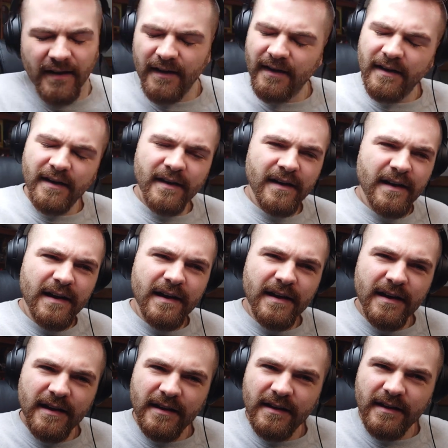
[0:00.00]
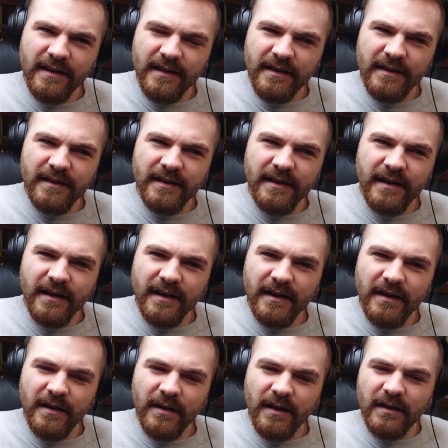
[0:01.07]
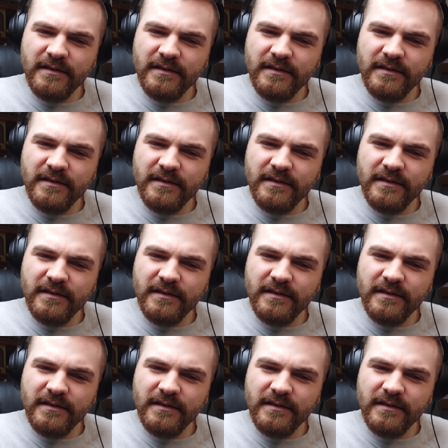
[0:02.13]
(no one is talking)